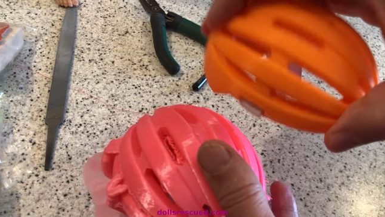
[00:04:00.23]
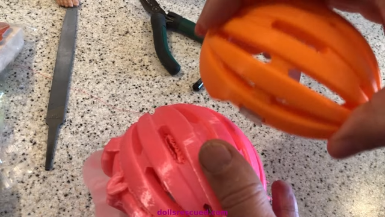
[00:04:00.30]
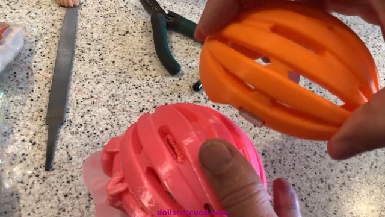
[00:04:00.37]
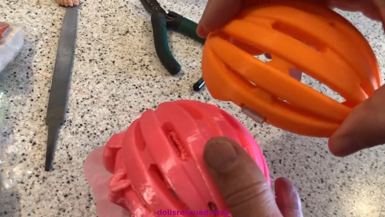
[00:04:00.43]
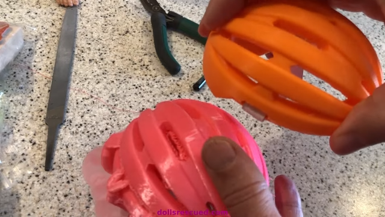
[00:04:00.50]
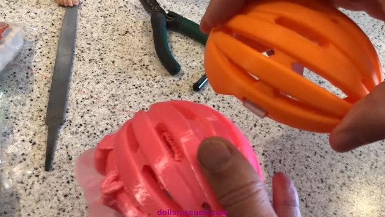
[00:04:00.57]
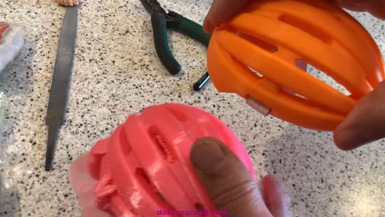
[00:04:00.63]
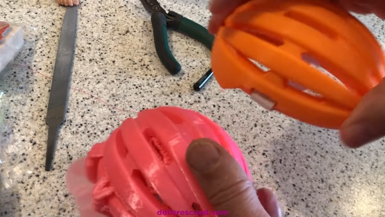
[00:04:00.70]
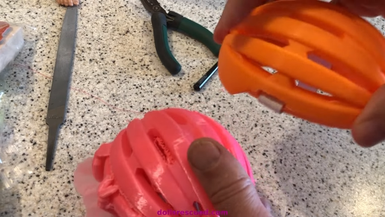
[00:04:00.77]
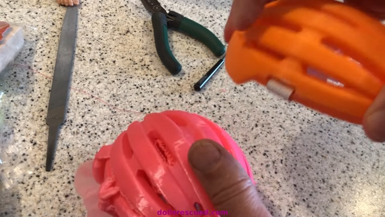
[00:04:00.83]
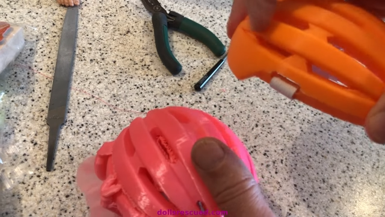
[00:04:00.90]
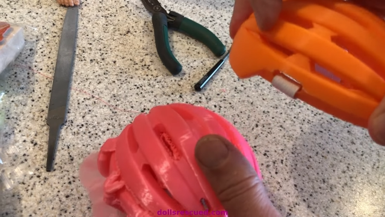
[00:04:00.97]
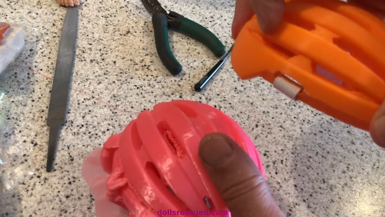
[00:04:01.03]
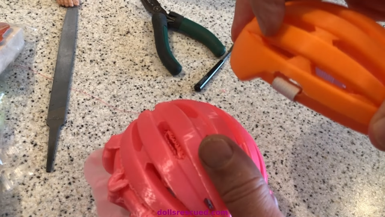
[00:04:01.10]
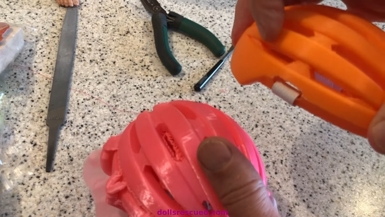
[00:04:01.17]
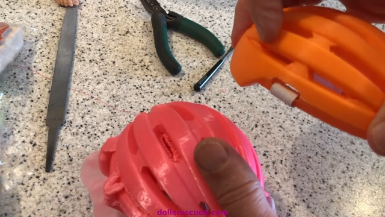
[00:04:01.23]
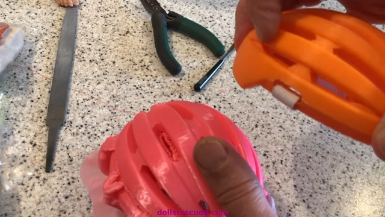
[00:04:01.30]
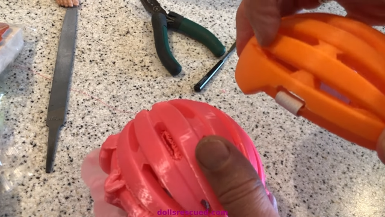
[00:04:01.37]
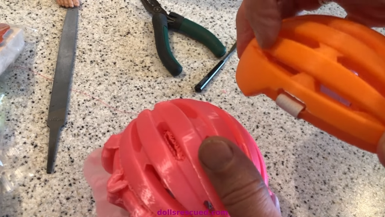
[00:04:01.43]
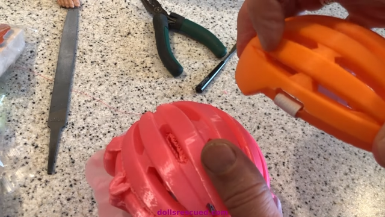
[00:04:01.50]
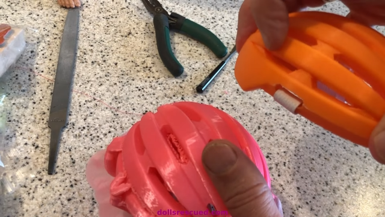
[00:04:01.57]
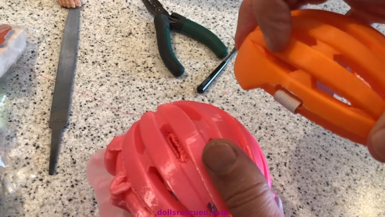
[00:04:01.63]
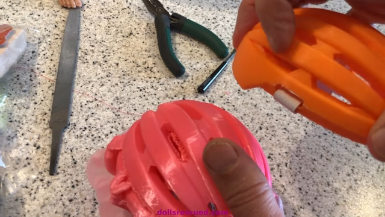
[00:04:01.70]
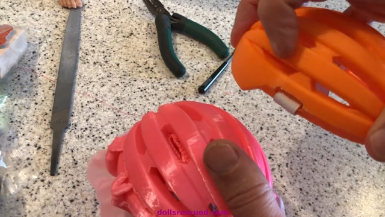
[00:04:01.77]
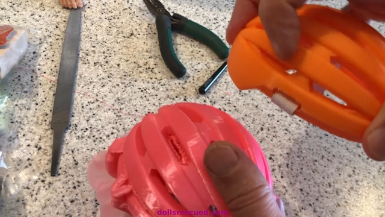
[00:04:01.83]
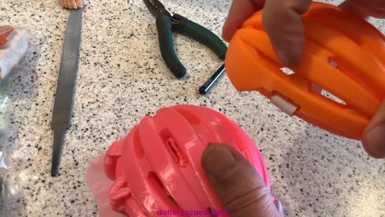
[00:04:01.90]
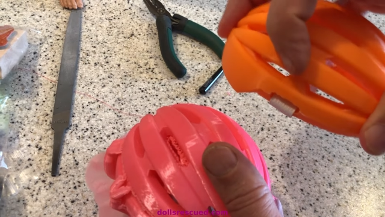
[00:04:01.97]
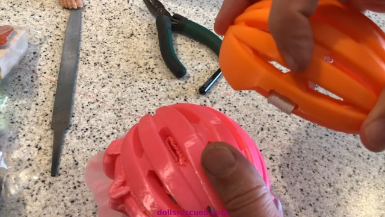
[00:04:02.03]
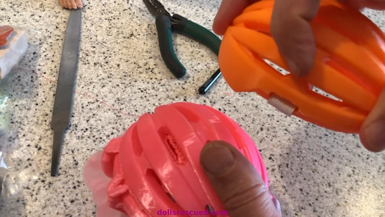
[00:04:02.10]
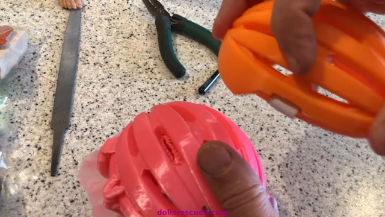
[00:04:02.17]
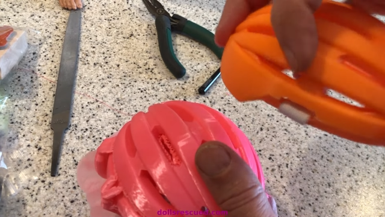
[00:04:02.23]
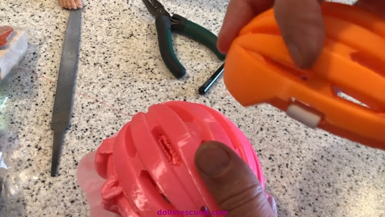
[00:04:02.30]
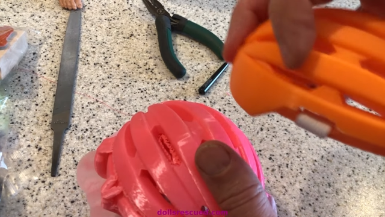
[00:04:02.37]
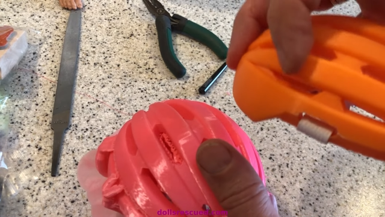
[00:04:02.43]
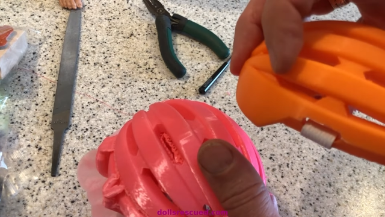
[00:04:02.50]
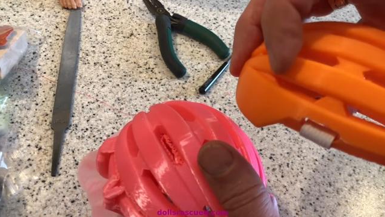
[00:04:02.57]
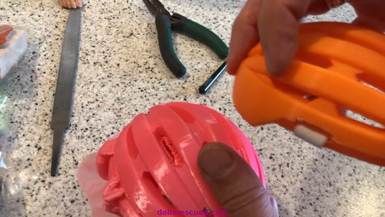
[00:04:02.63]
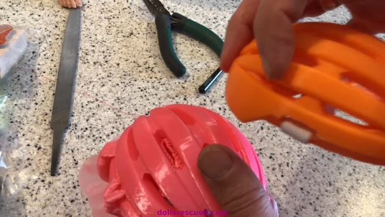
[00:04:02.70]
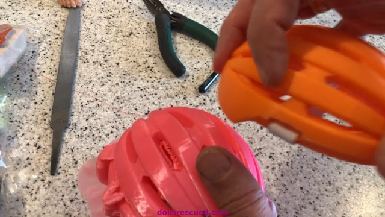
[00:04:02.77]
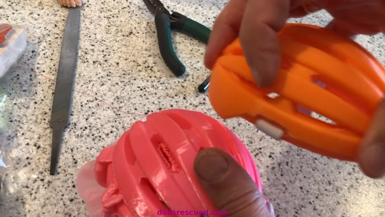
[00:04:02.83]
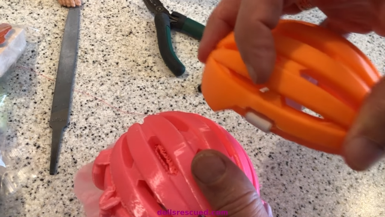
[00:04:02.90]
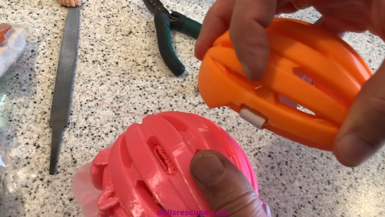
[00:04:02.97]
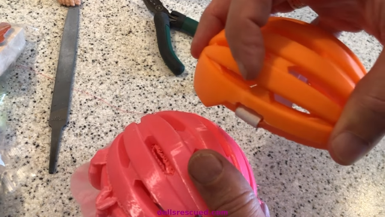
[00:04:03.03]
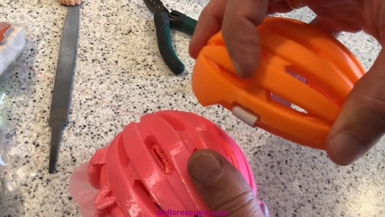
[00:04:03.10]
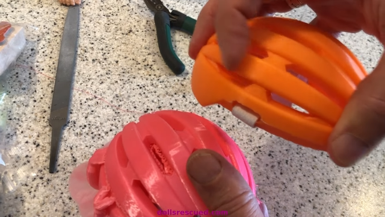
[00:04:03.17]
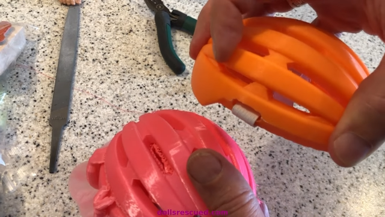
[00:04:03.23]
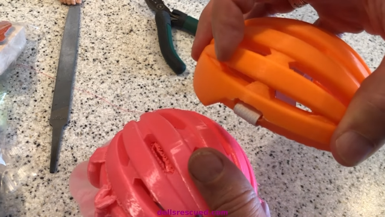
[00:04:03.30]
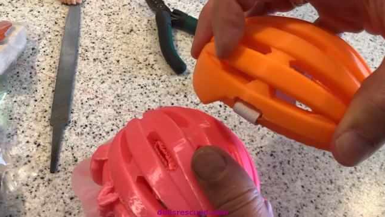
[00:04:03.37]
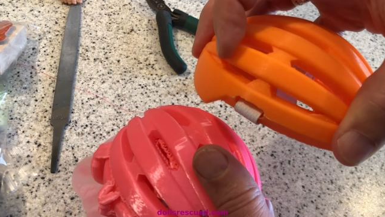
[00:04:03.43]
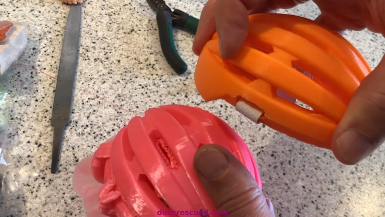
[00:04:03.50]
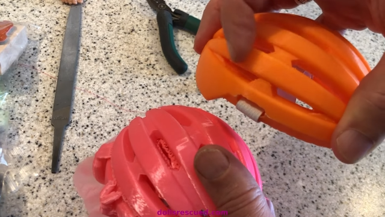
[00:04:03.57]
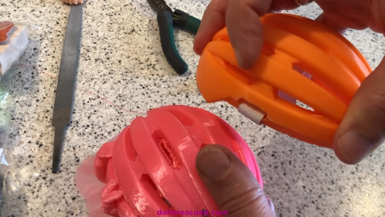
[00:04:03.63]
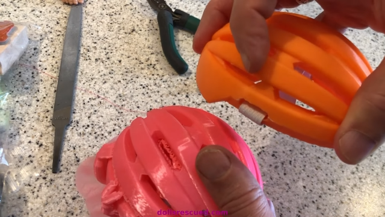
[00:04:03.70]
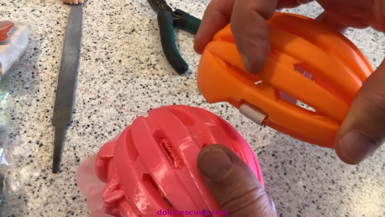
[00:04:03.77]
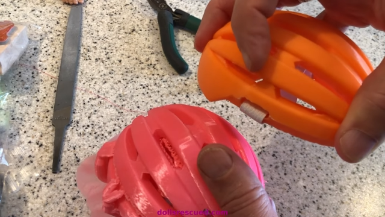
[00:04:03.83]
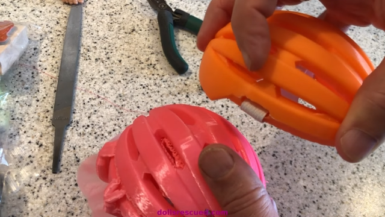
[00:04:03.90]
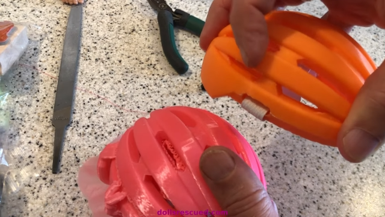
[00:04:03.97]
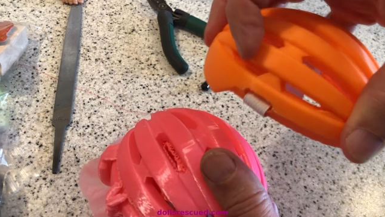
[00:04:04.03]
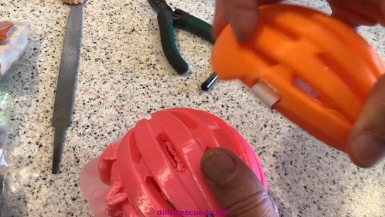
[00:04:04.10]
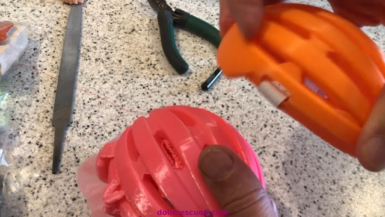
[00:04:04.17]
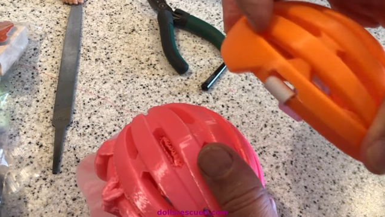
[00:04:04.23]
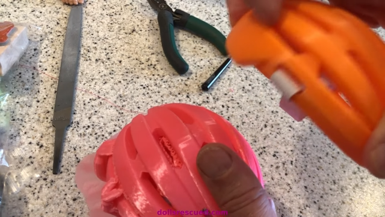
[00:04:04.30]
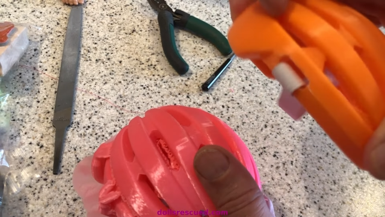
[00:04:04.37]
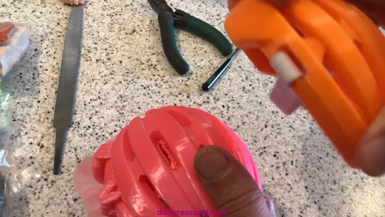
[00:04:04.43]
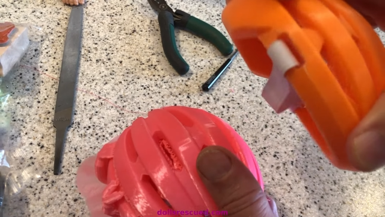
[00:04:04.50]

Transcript: No face is visible, so there are no lips to read.